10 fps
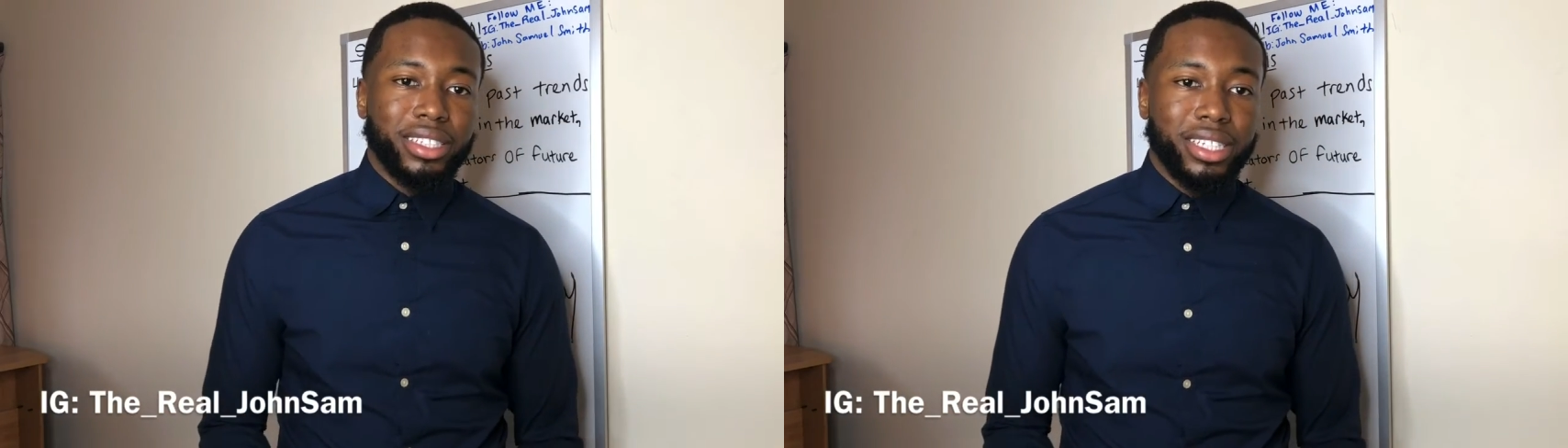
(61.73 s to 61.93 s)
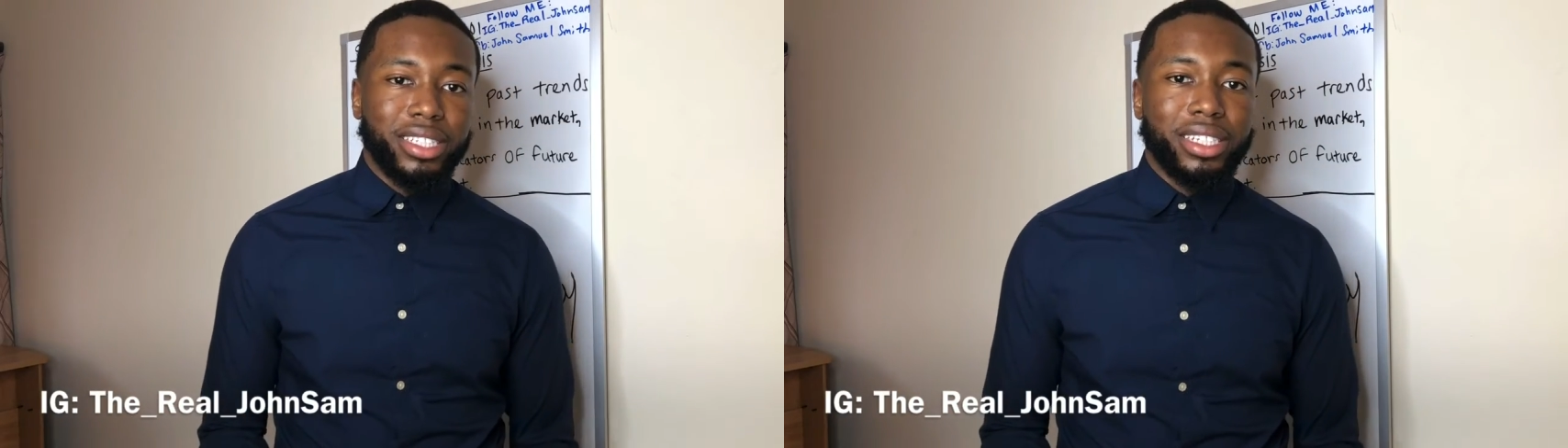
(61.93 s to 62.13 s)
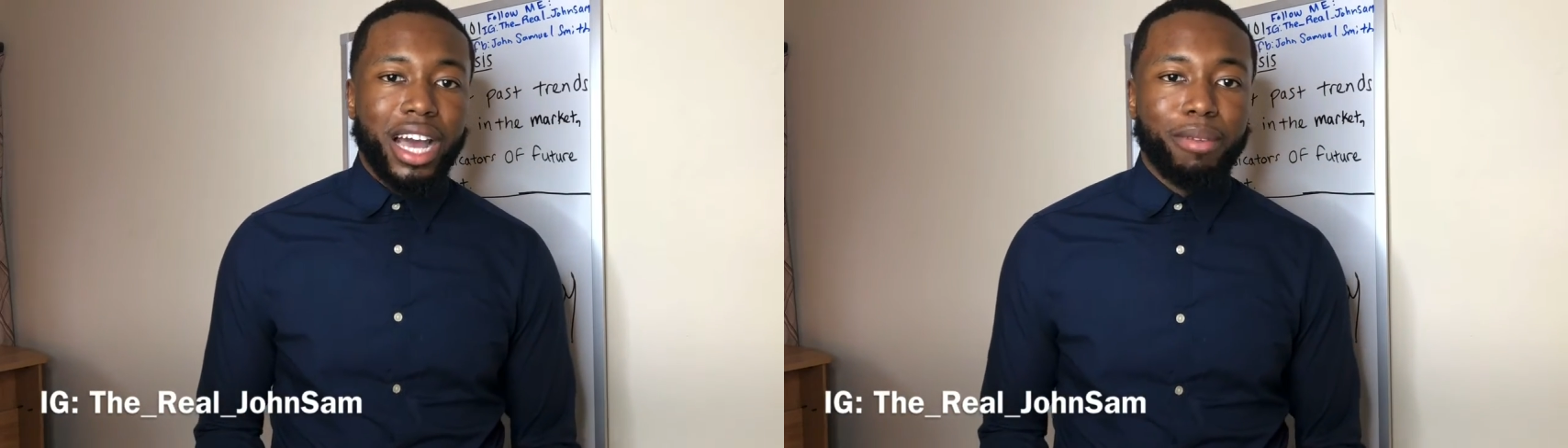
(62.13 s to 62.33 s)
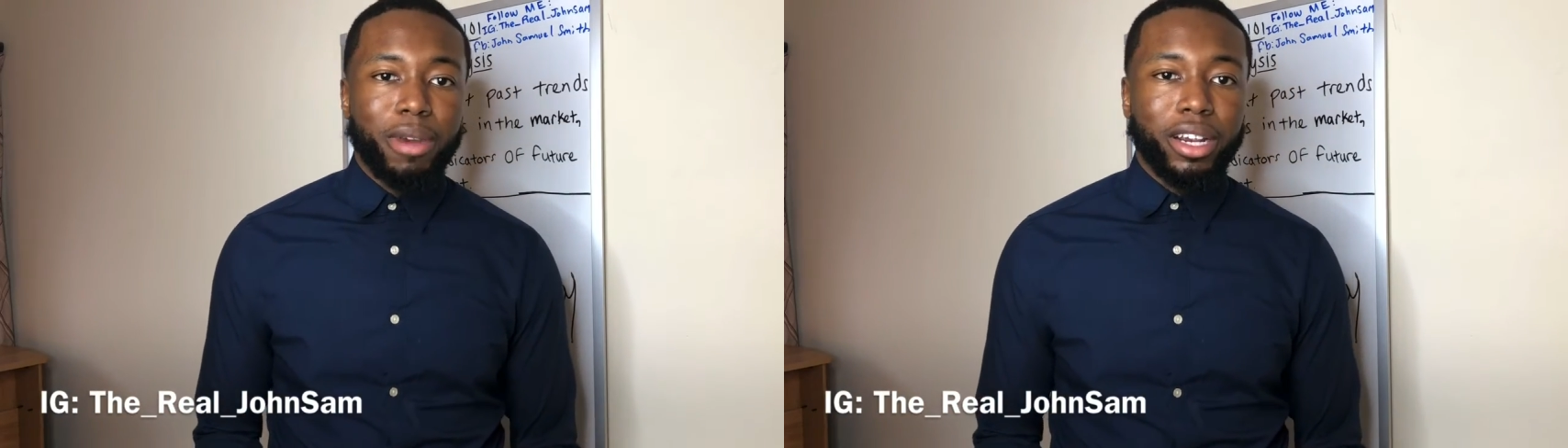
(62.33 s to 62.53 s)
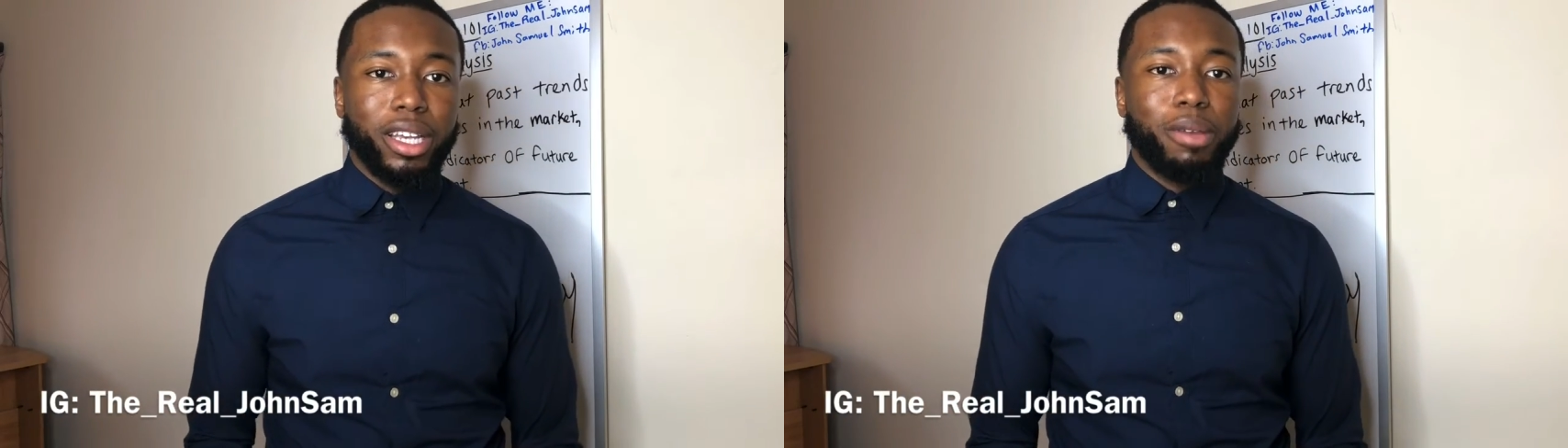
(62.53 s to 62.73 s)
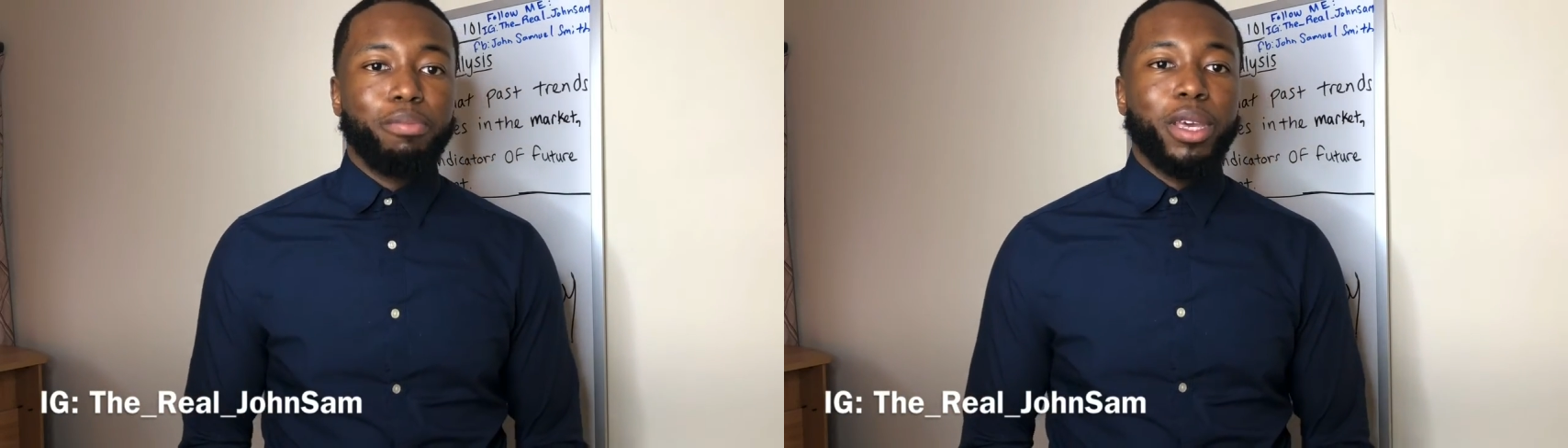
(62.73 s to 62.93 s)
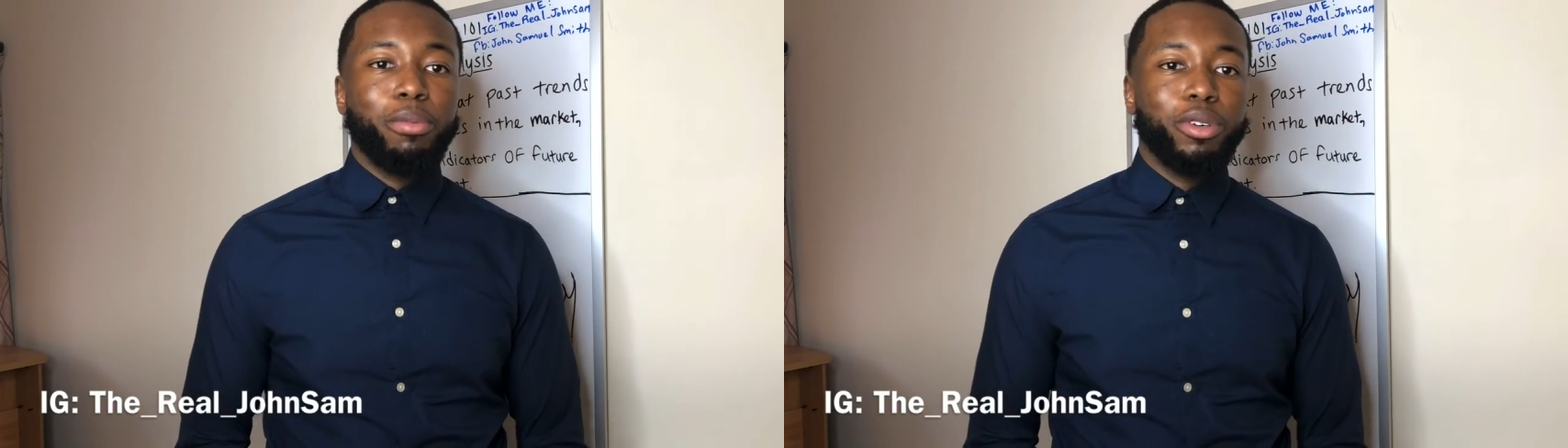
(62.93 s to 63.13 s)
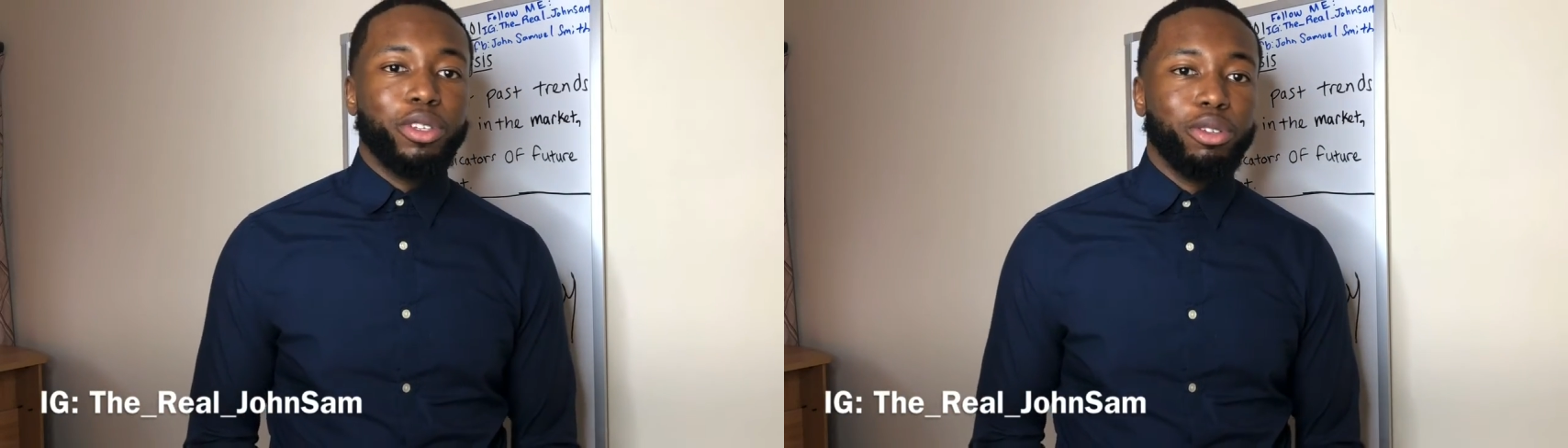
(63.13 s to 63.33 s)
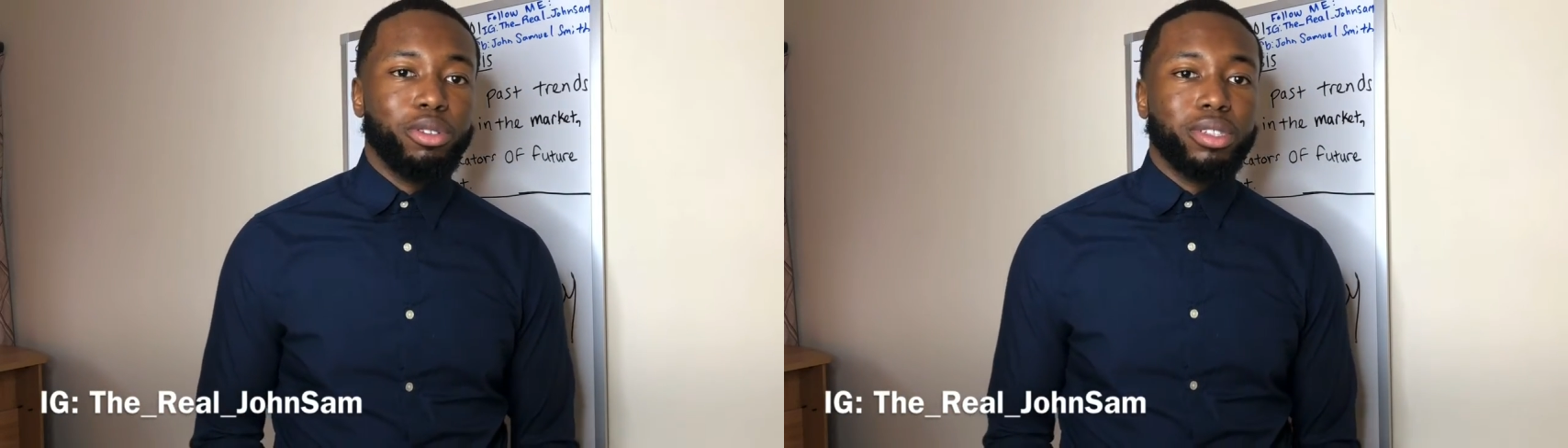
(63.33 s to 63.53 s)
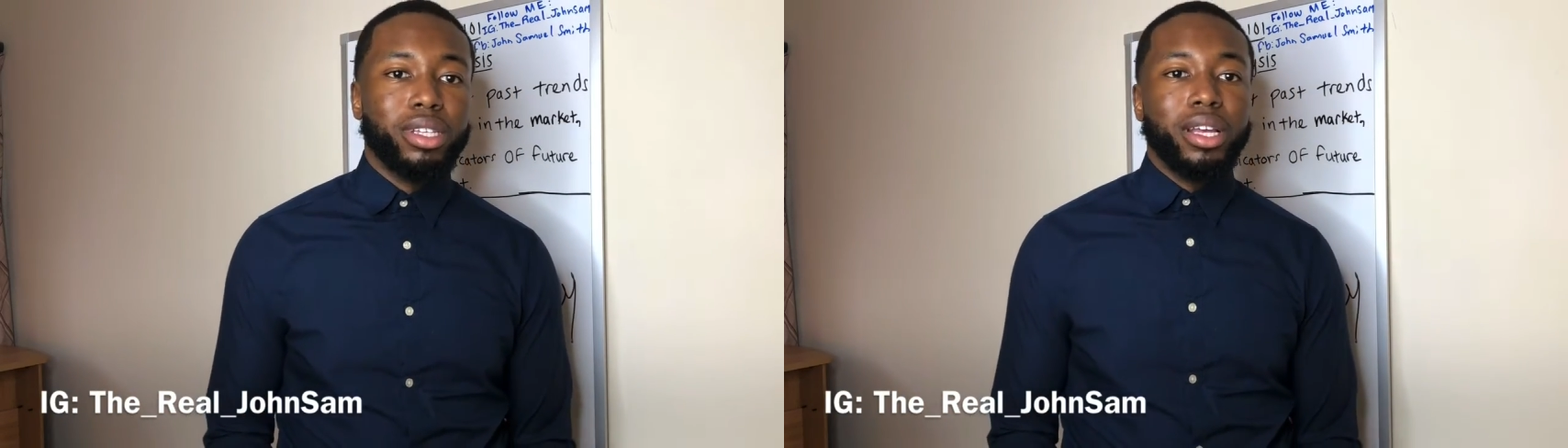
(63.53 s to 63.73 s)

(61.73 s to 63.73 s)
in the stock market, people use